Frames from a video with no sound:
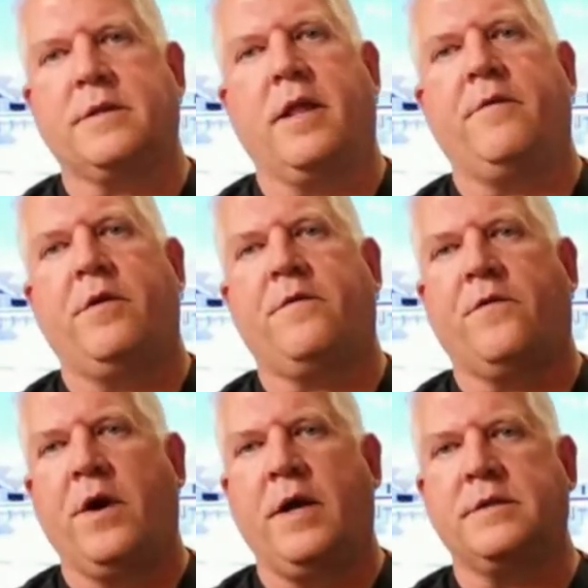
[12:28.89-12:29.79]
A lot of their
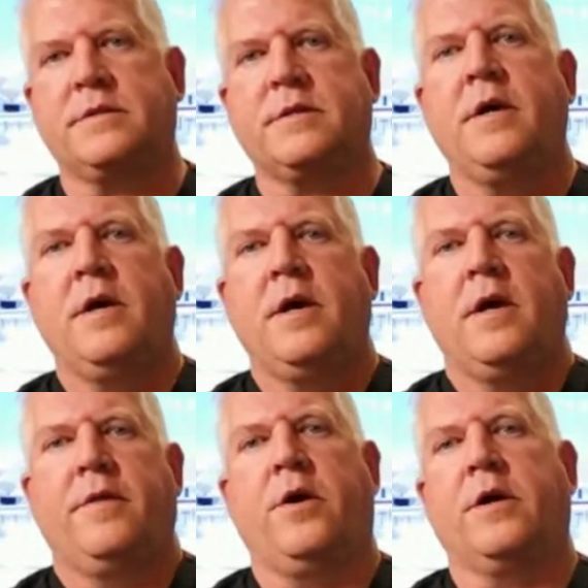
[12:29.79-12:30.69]
friends,
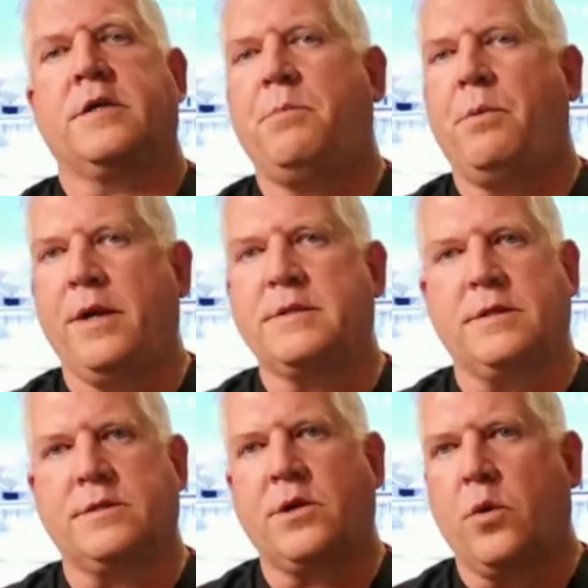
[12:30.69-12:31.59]
their experience
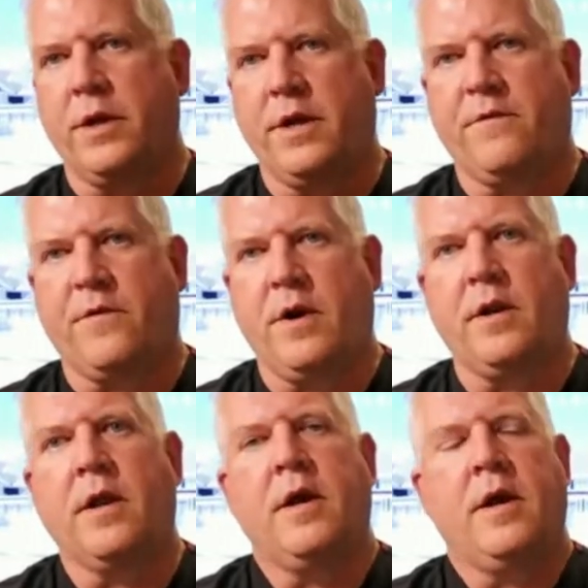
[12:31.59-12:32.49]
is totally different.